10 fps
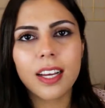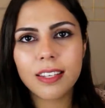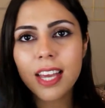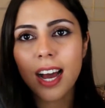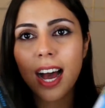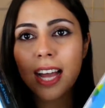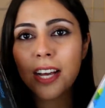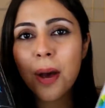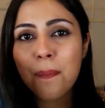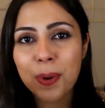yeah, I
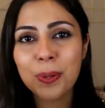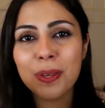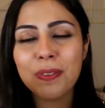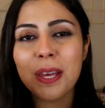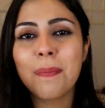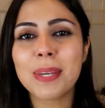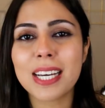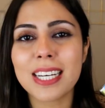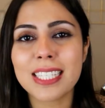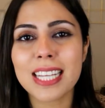got both of them
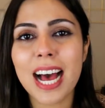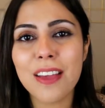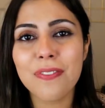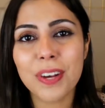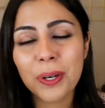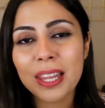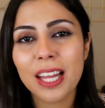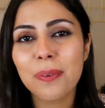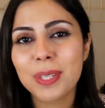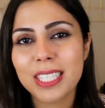because I fell in
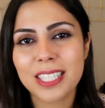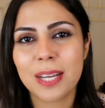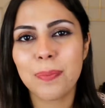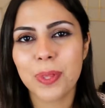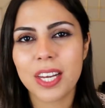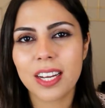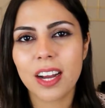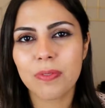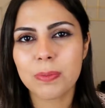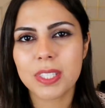love with the sample that I
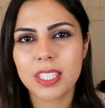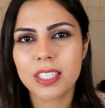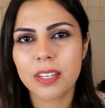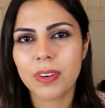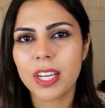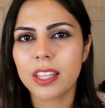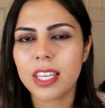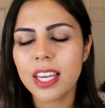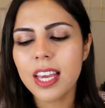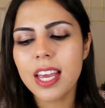got from Sunday
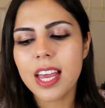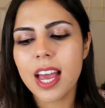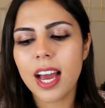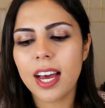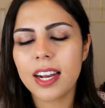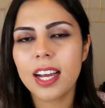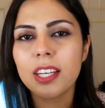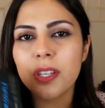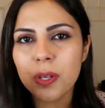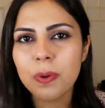Riley, and I
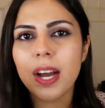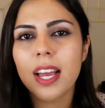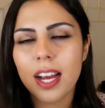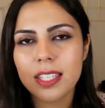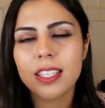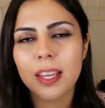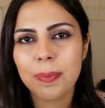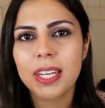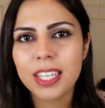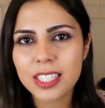knew I had to get
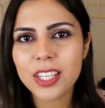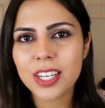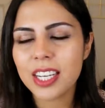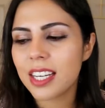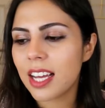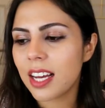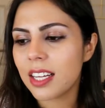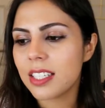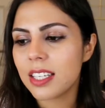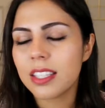my hands on it,
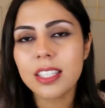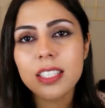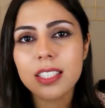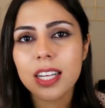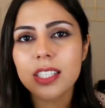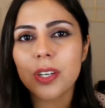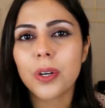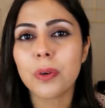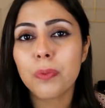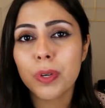and these sets
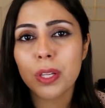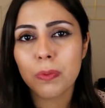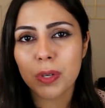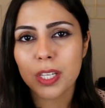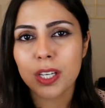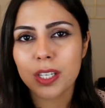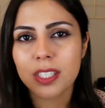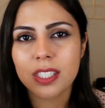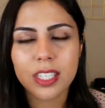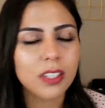are a really
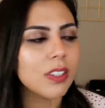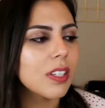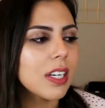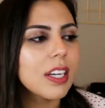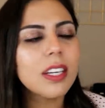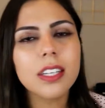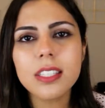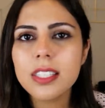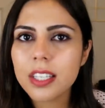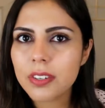good deal
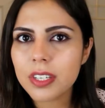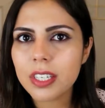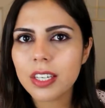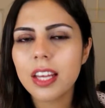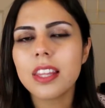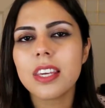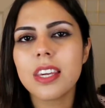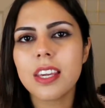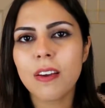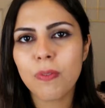considering
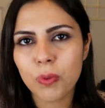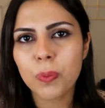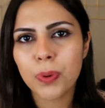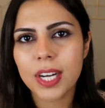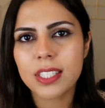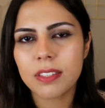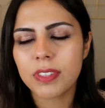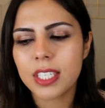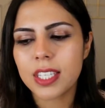the full price of these